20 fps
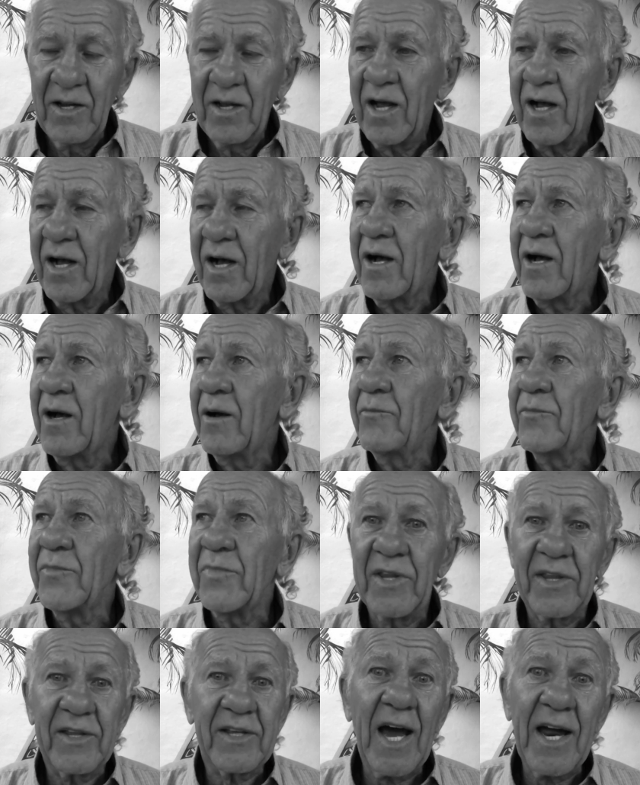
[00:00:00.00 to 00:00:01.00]

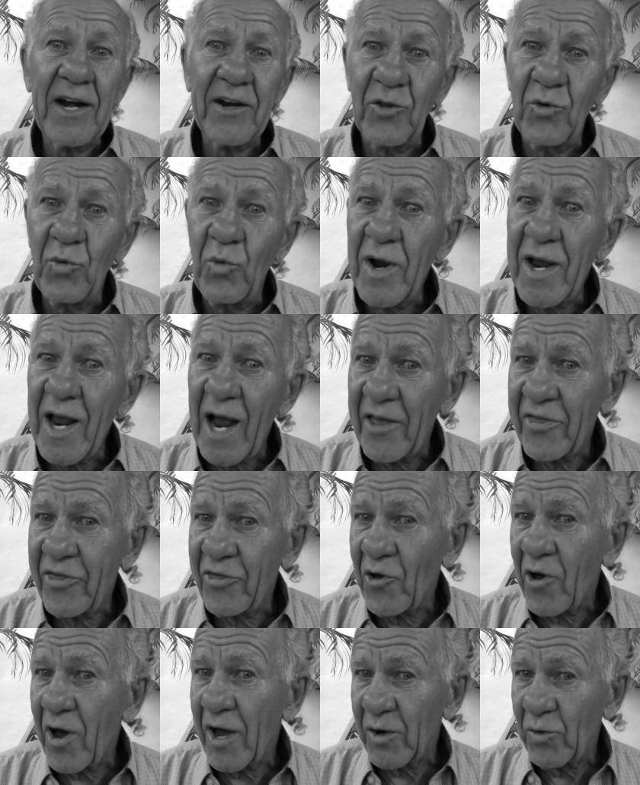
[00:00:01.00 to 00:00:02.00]
Kind of the way I
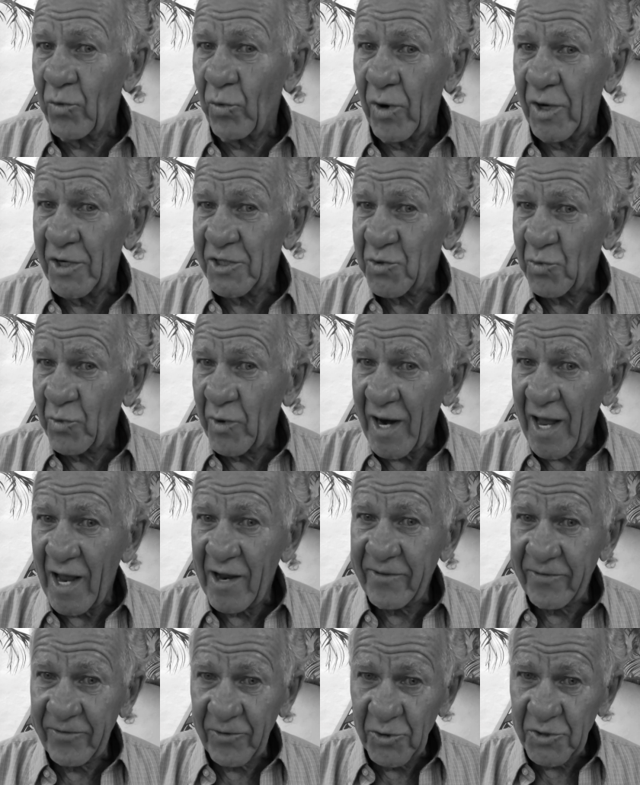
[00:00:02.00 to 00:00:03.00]
thought it was when I
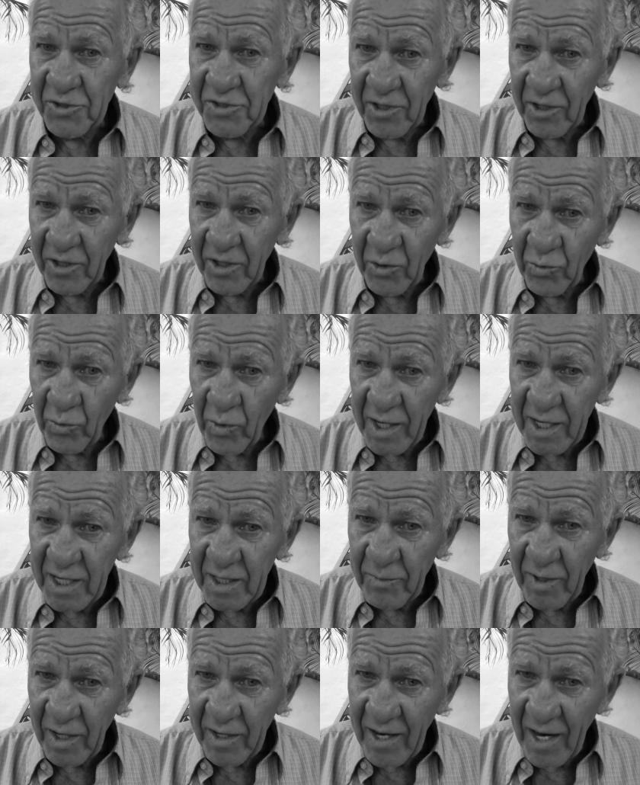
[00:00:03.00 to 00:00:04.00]
first started writing
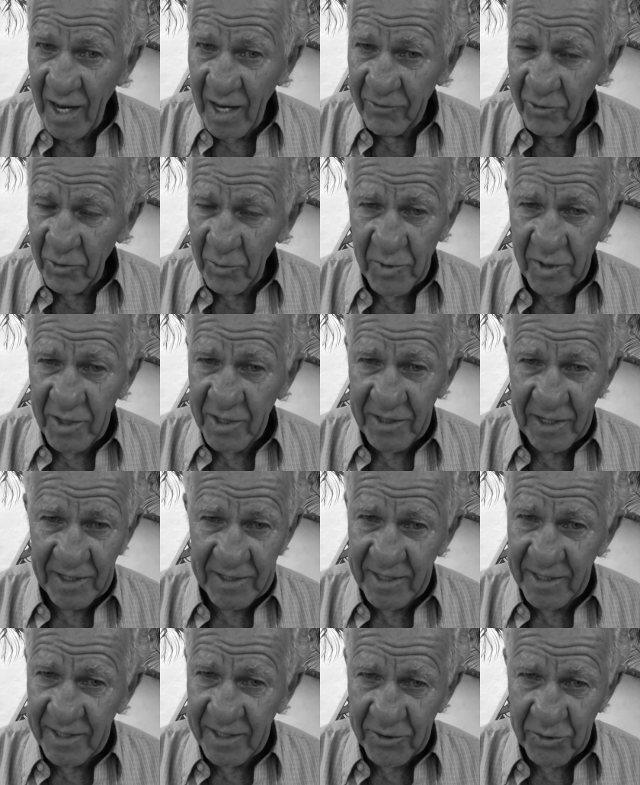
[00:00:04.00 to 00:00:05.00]
my novel, because I
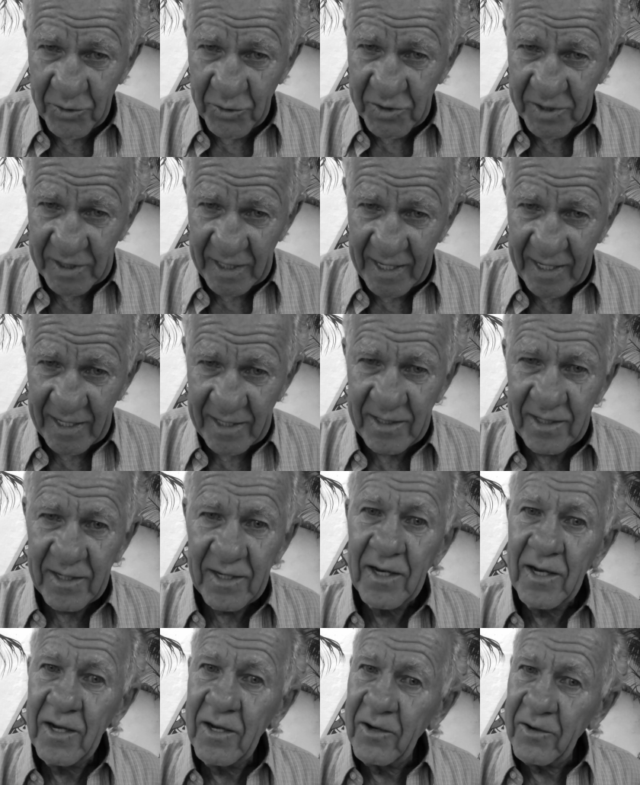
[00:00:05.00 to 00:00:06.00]
didn't understand
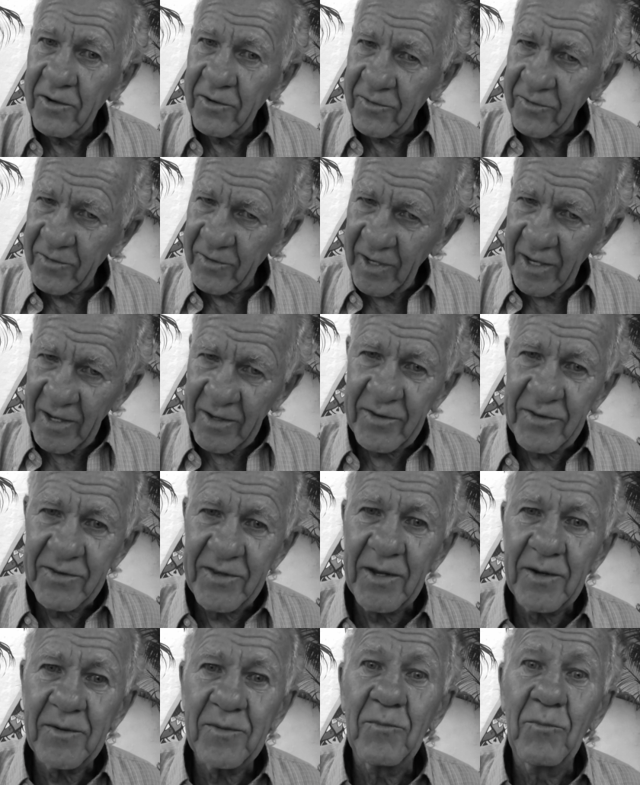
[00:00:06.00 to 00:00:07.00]

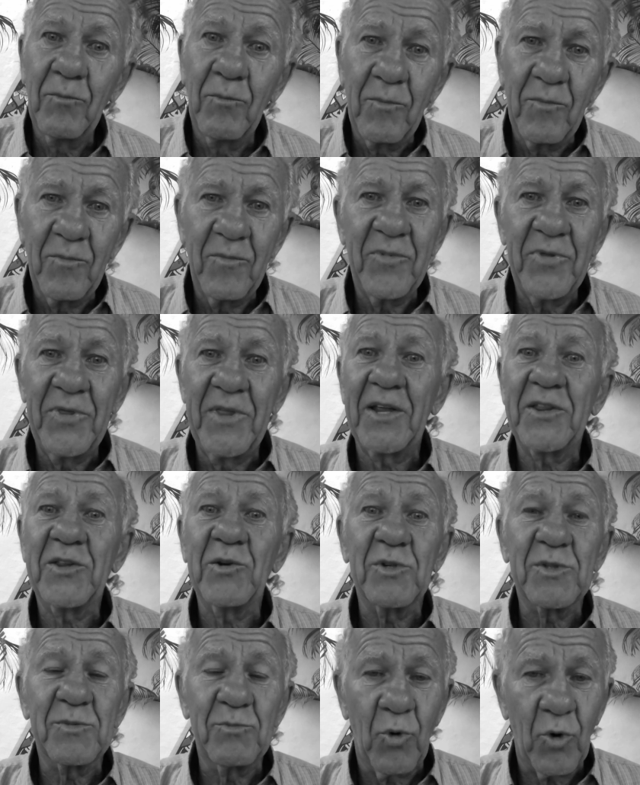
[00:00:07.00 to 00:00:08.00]
that there
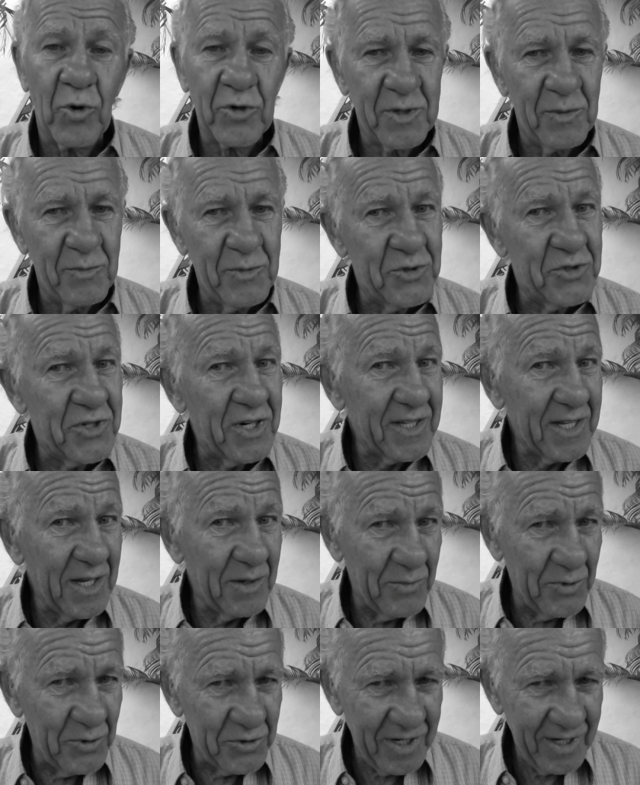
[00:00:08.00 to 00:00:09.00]
was more to music than
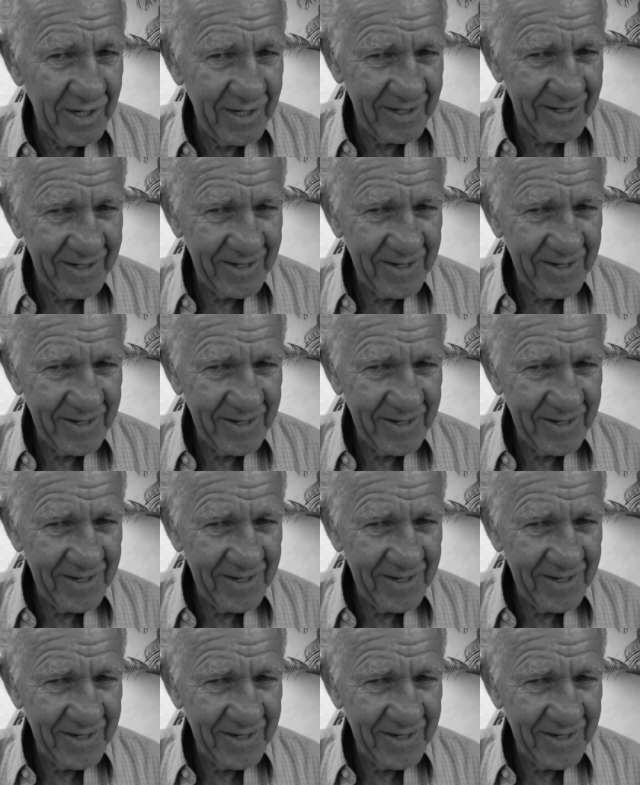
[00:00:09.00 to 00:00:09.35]
music,